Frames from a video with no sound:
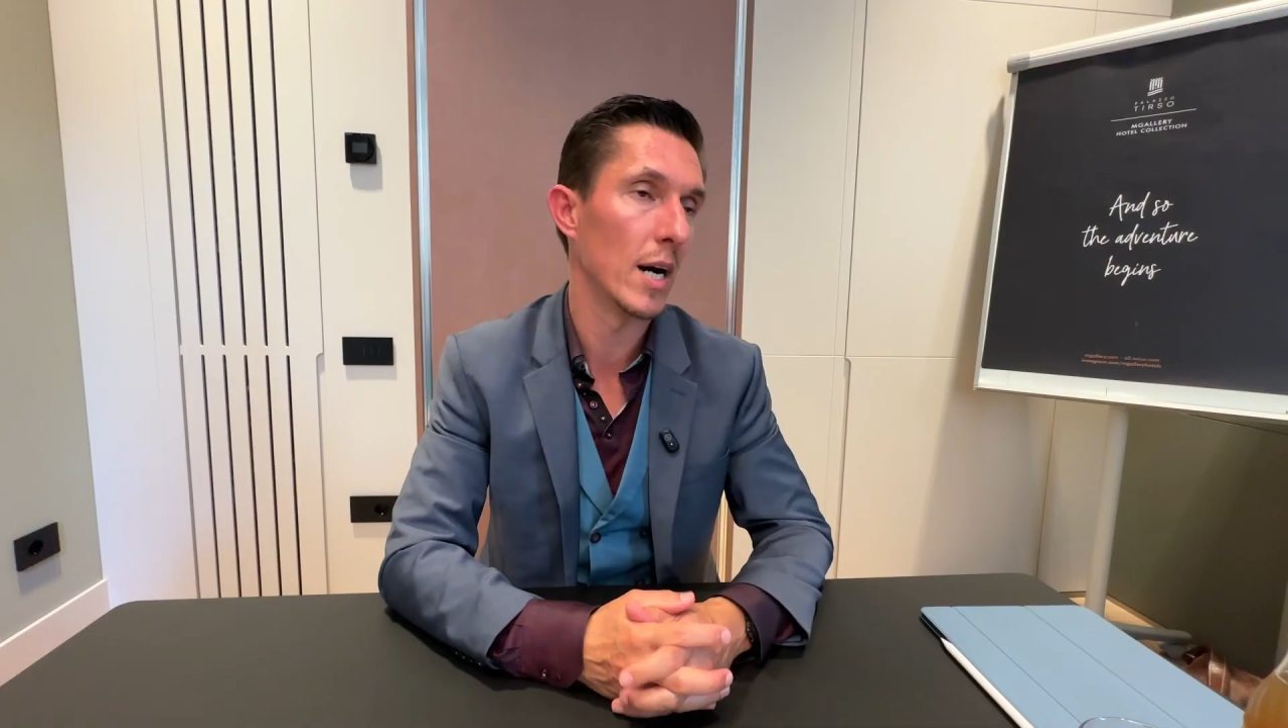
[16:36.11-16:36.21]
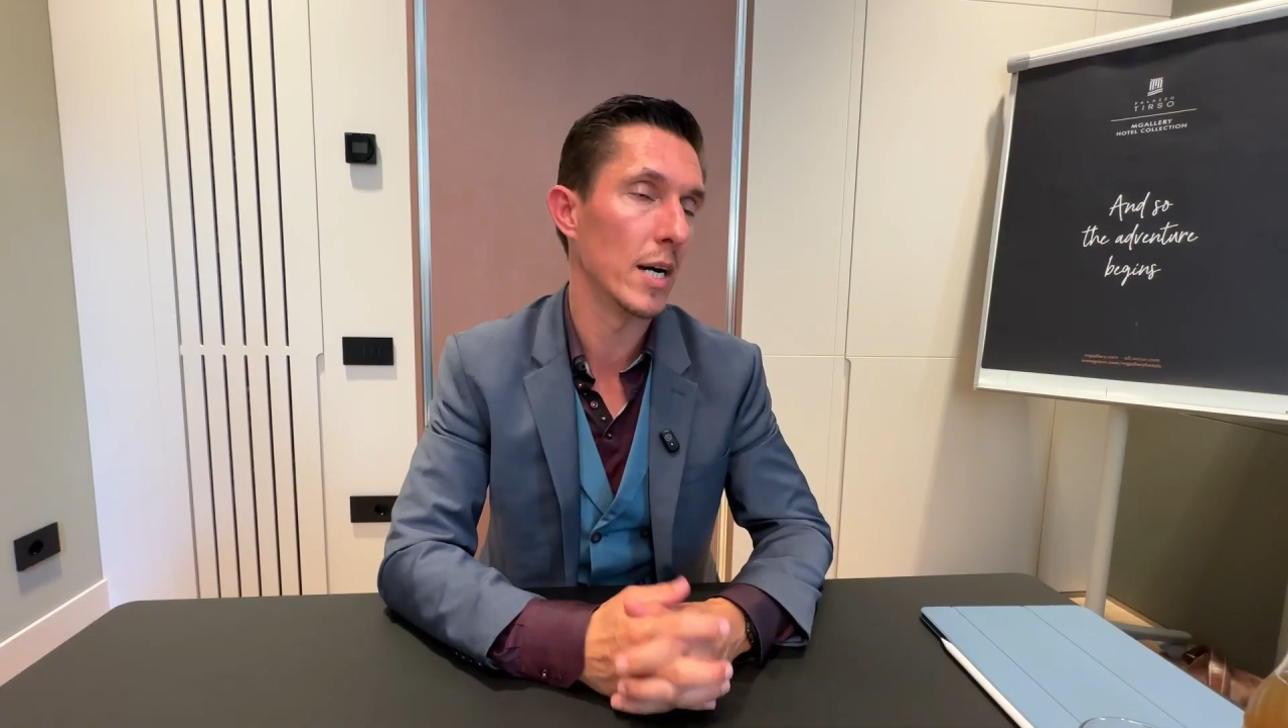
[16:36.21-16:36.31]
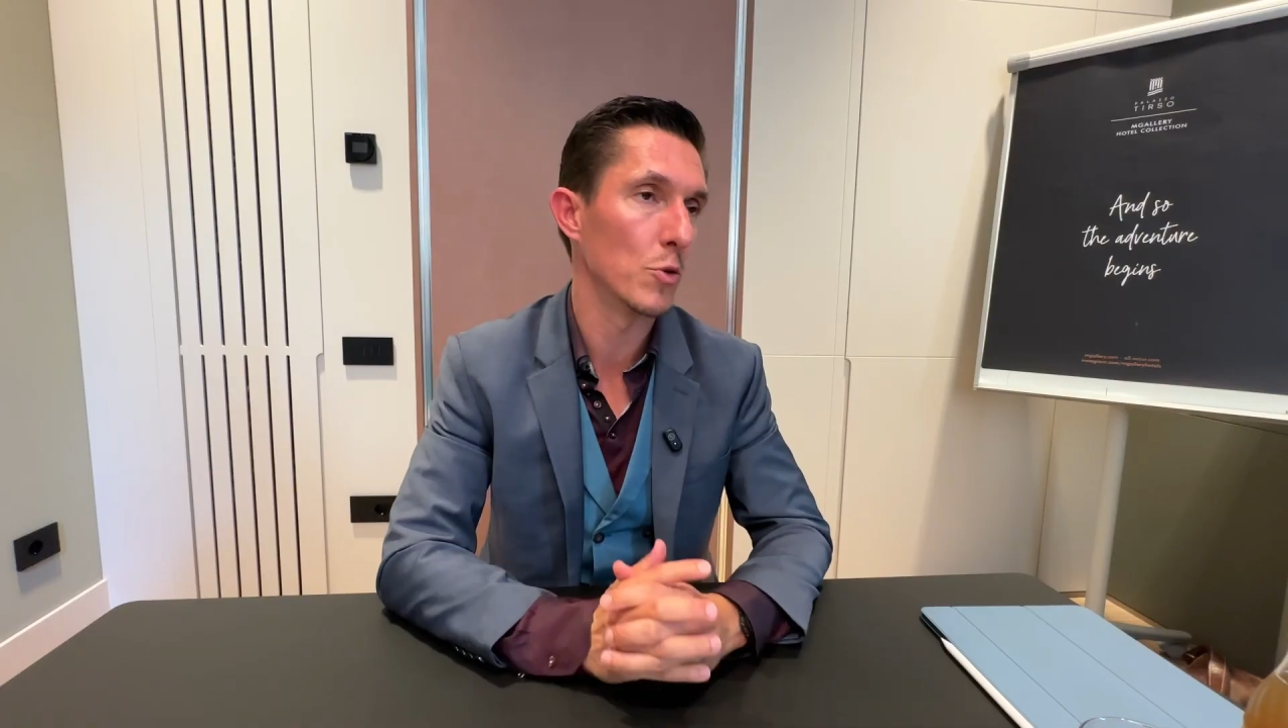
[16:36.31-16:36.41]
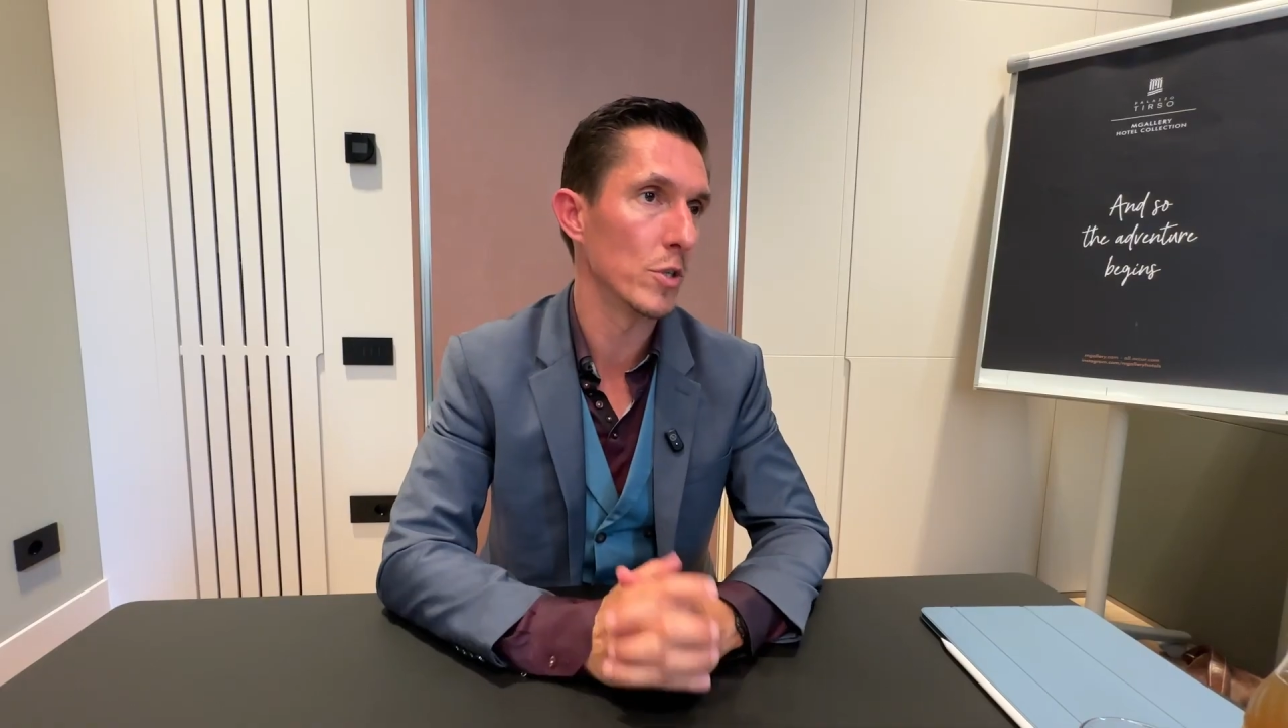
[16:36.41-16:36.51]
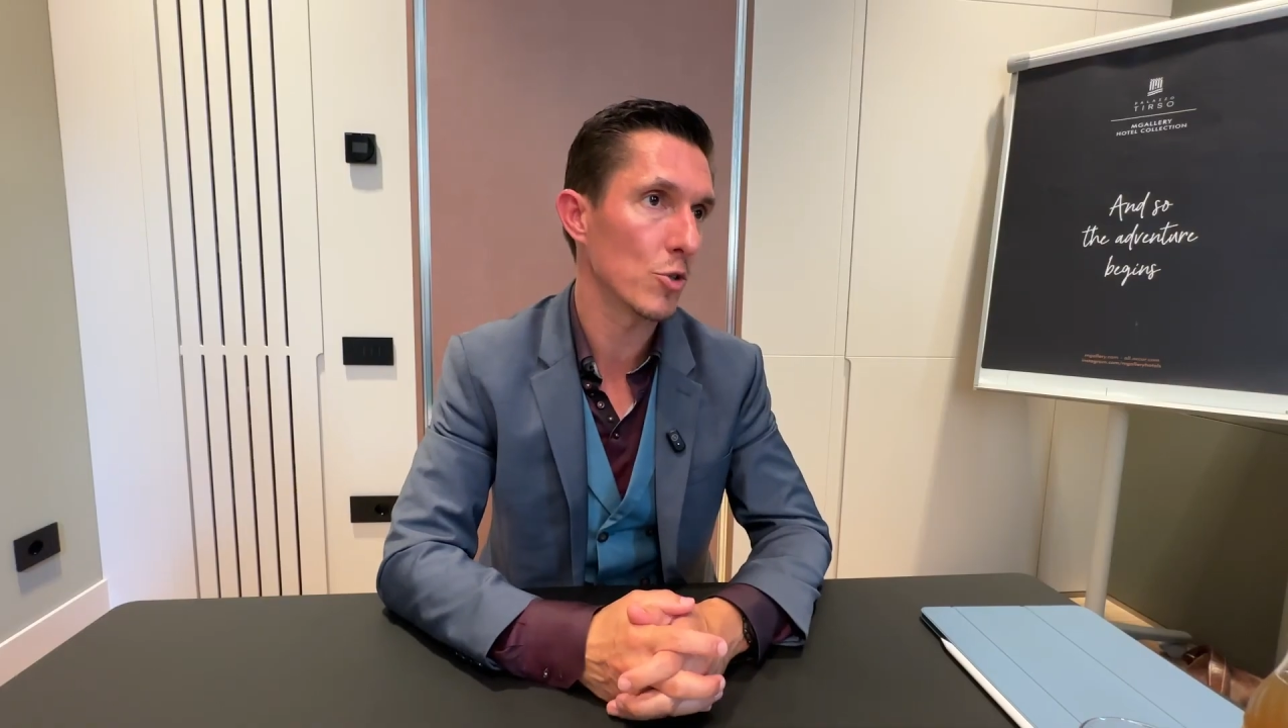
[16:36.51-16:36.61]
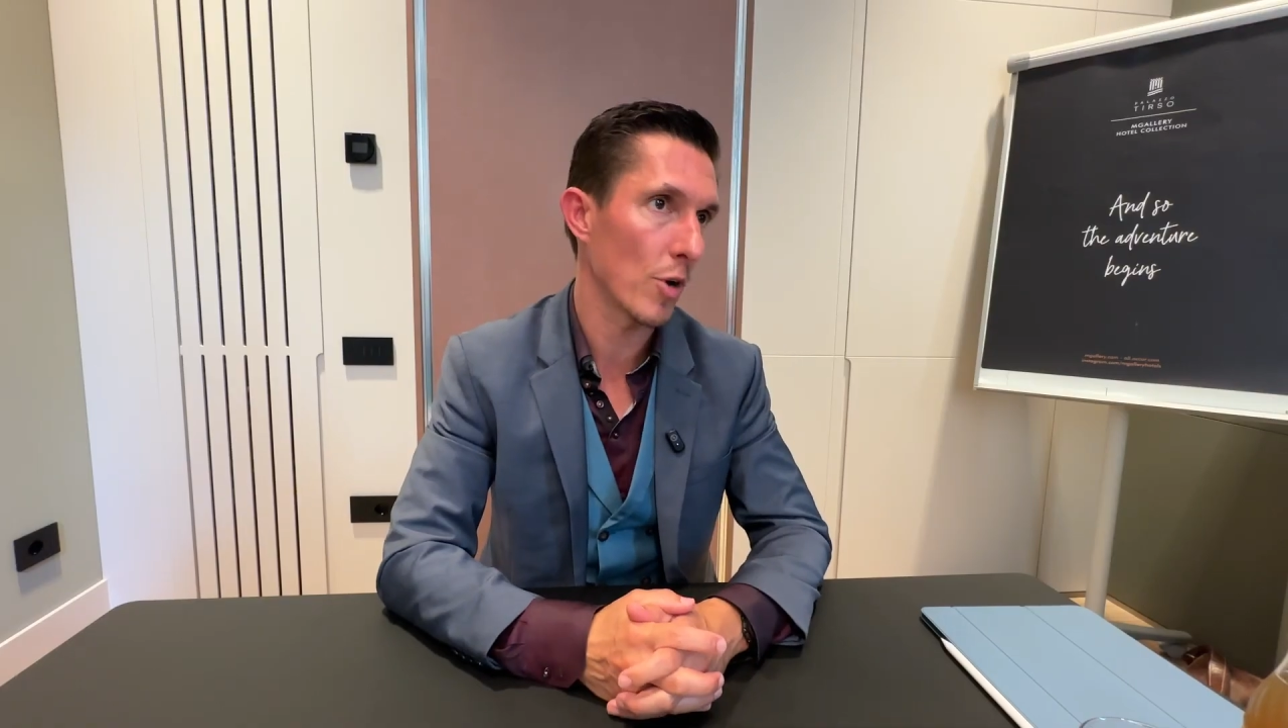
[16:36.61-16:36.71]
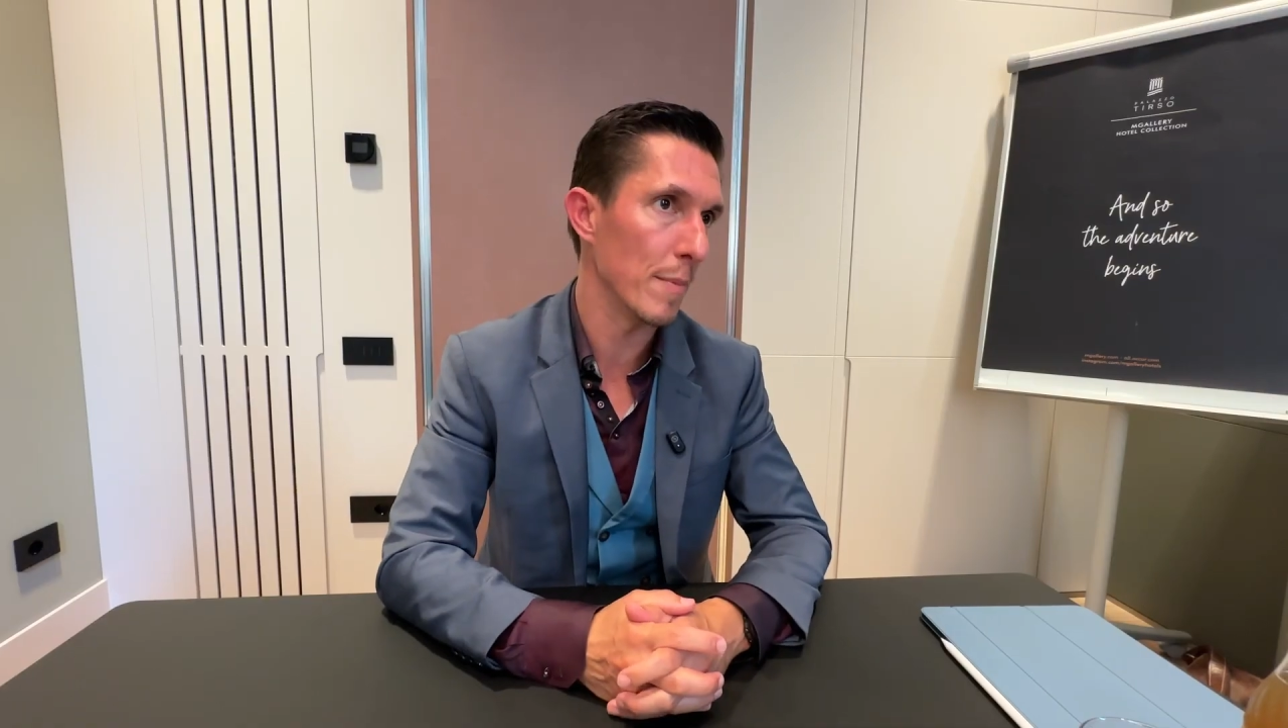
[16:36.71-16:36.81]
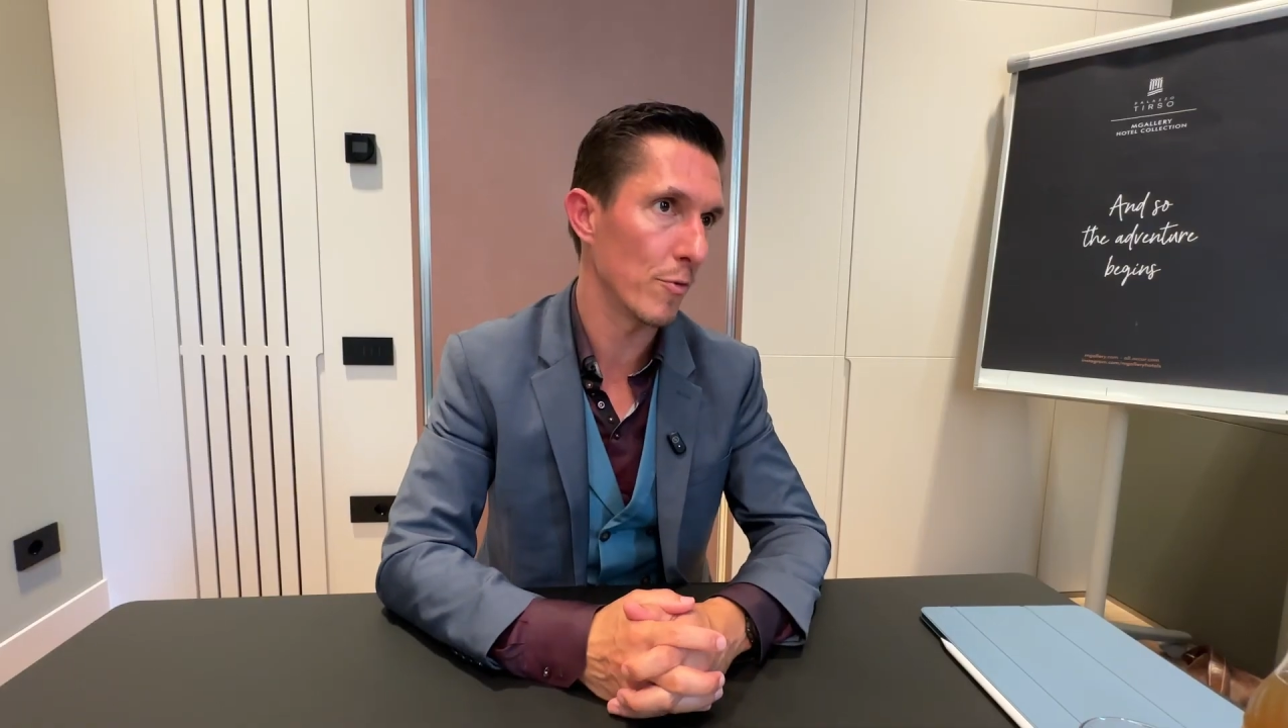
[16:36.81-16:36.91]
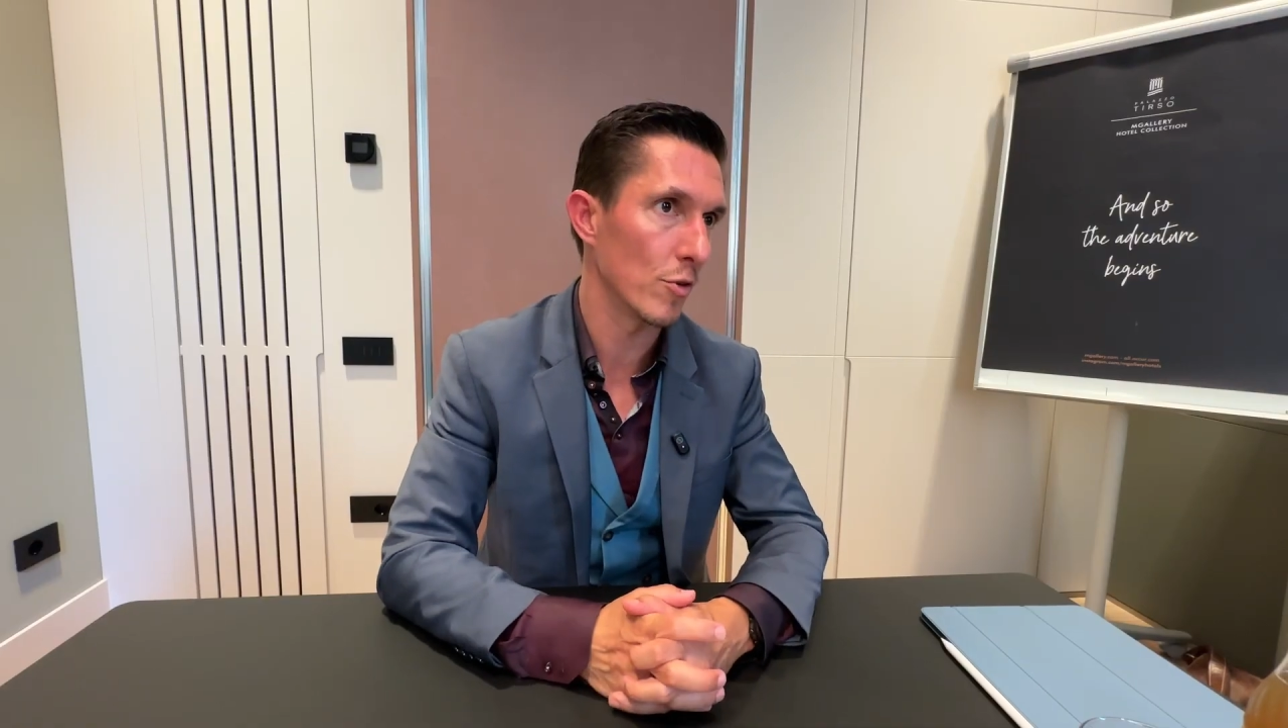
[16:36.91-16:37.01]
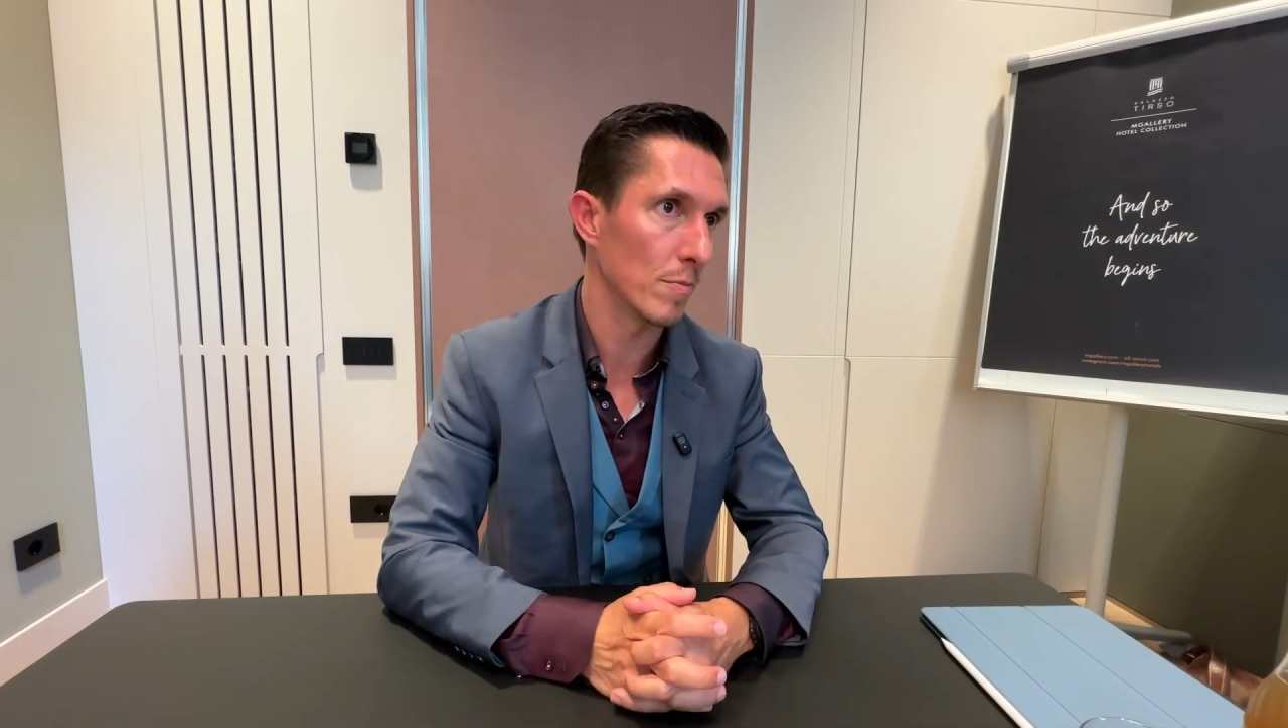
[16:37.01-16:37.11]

you described